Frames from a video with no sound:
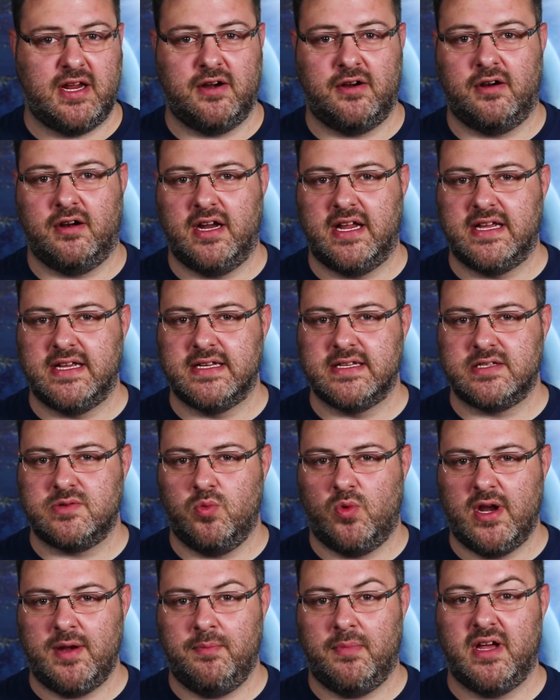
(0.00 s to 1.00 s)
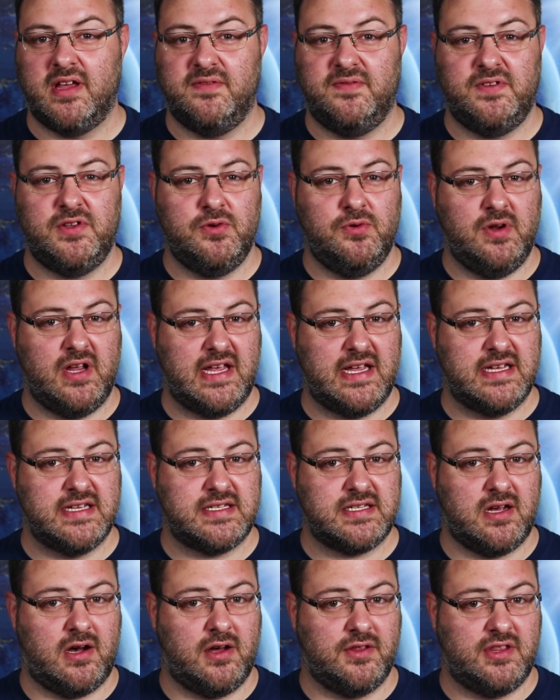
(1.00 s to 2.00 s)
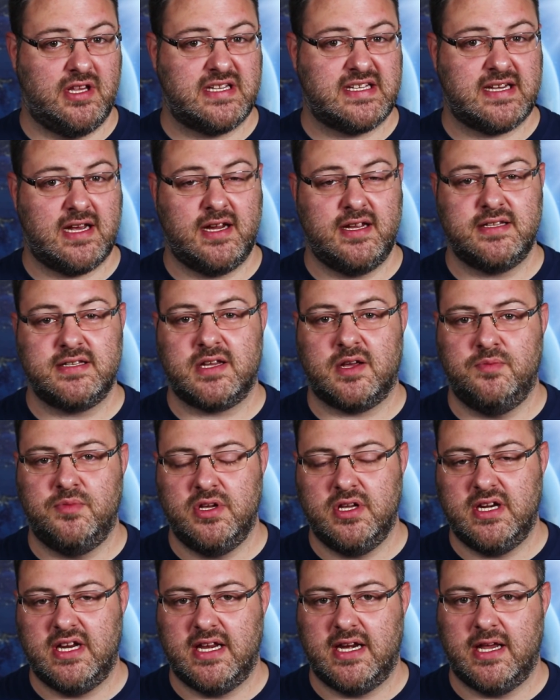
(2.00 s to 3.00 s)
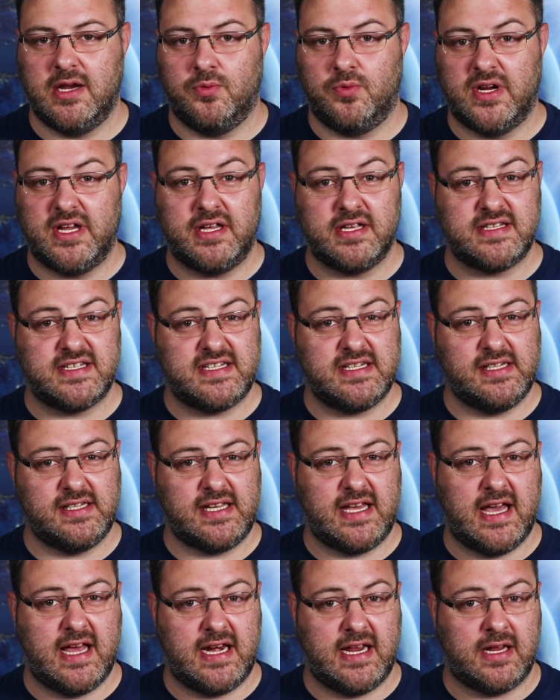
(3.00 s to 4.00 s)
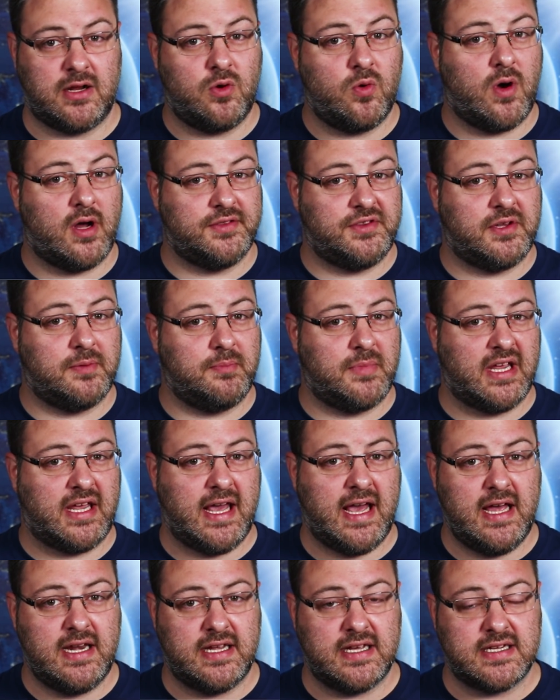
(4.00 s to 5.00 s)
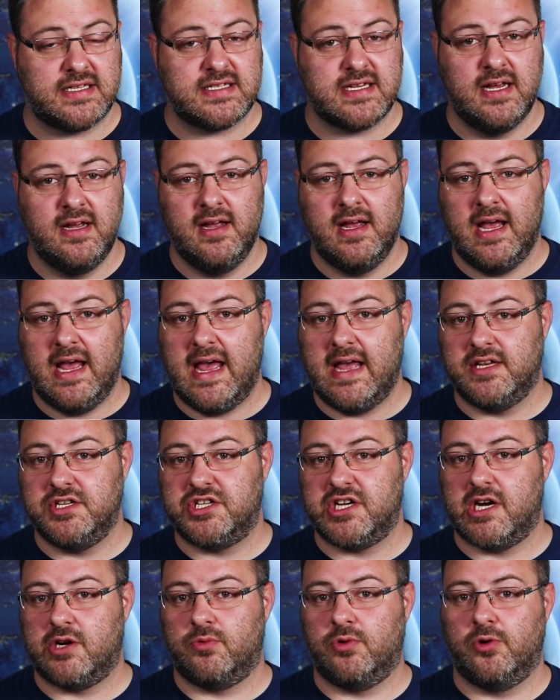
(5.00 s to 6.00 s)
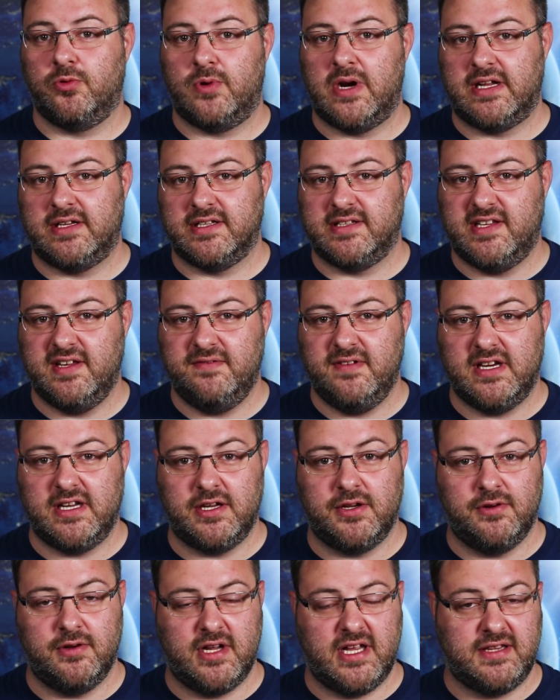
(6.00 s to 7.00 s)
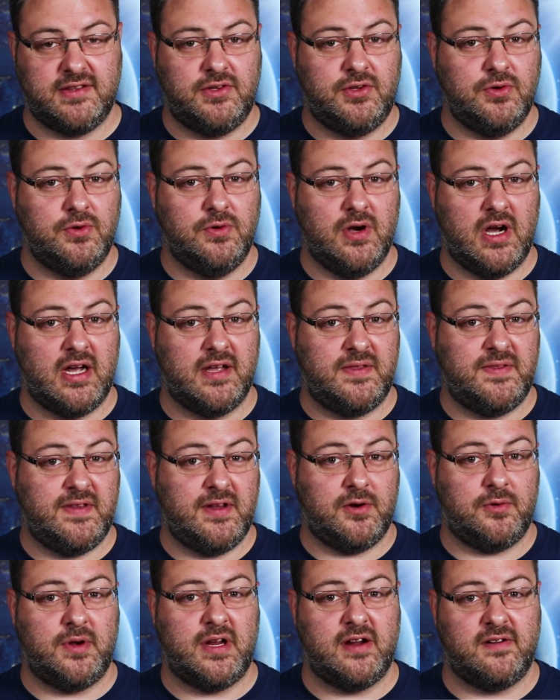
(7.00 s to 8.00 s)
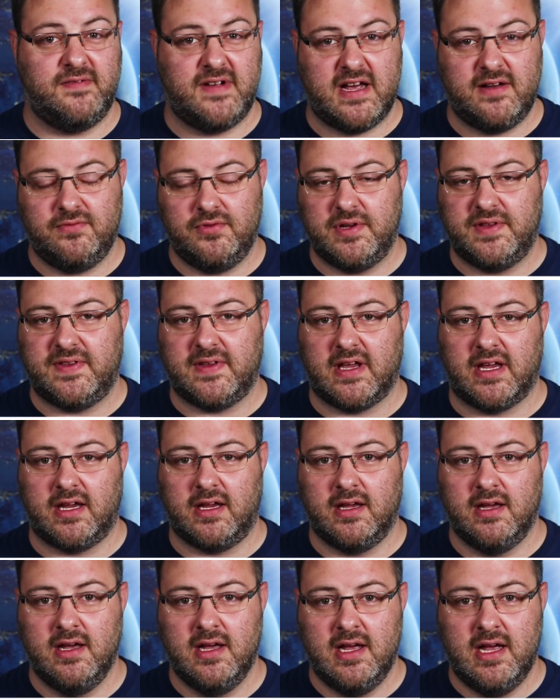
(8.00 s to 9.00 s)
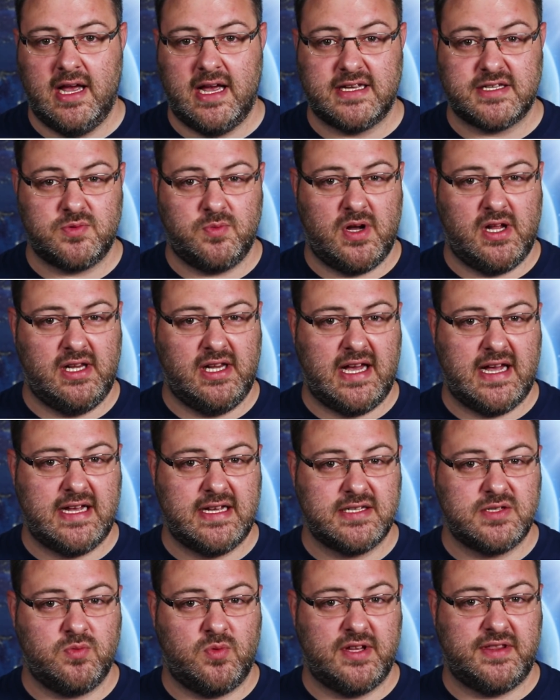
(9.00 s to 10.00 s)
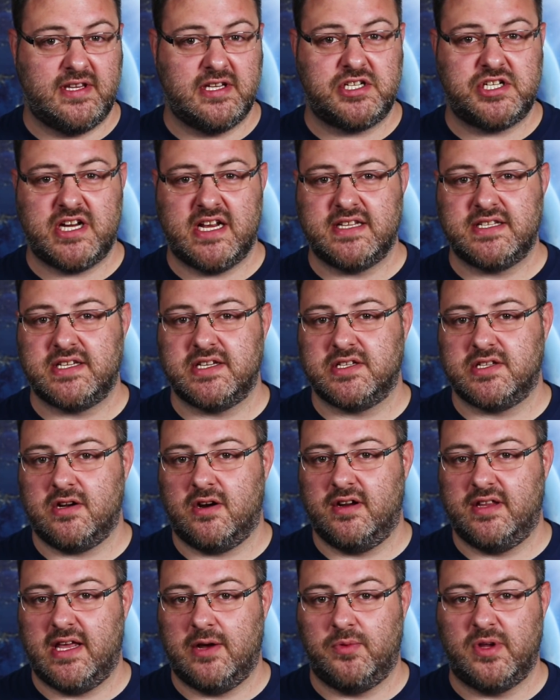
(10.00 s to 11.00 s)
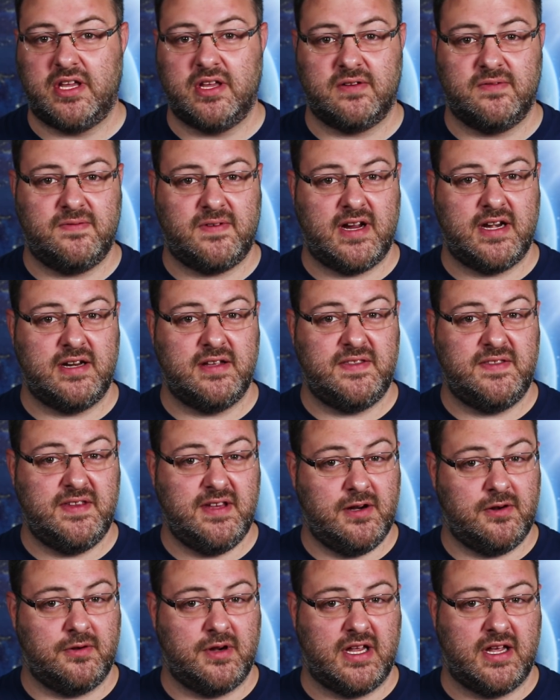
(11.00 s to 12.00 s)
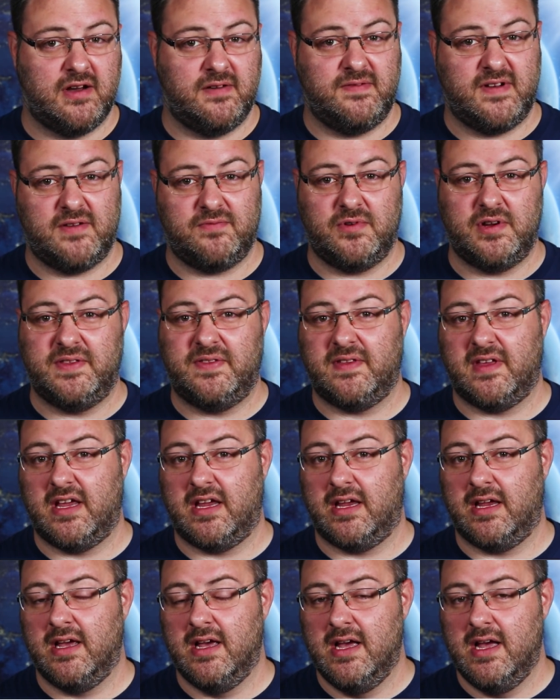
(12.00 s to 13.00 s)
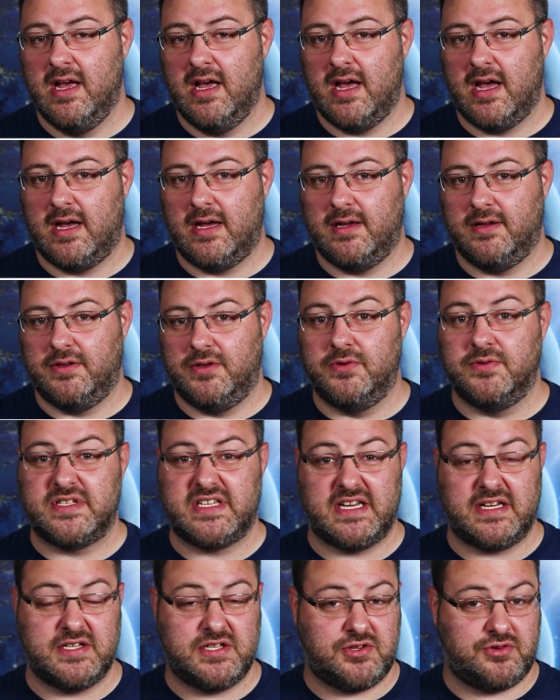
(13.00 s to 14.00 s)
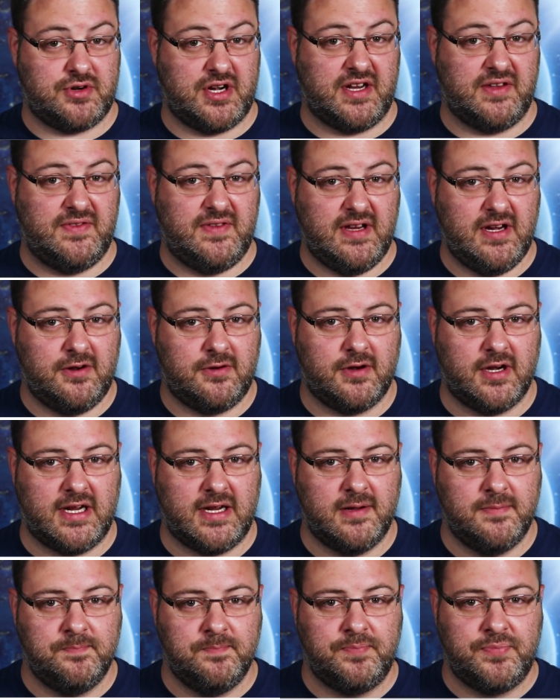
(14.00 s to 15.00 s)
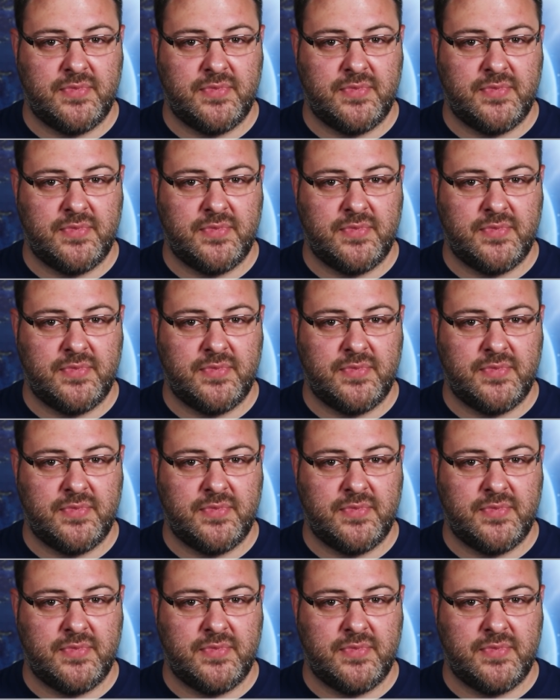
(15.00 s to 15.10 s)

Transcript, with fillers: here is what my view is on the science community reconciliating quantum mechanics and general relativity into a theory of everything, as well as what the chances are that we can find a theory of everything using string theory.